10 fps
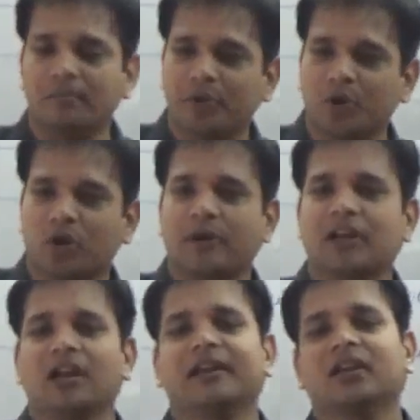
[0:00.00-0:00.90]
impure
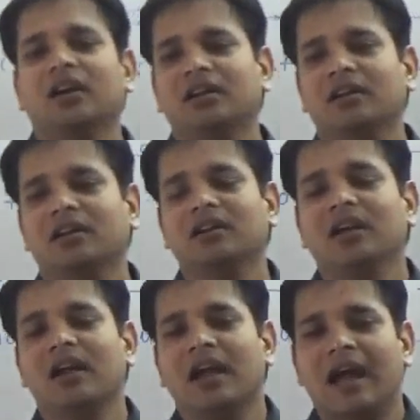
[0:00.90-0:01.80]
metallic rod,
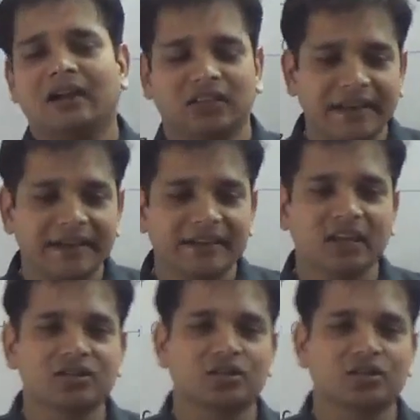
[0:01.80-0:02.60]
and the heater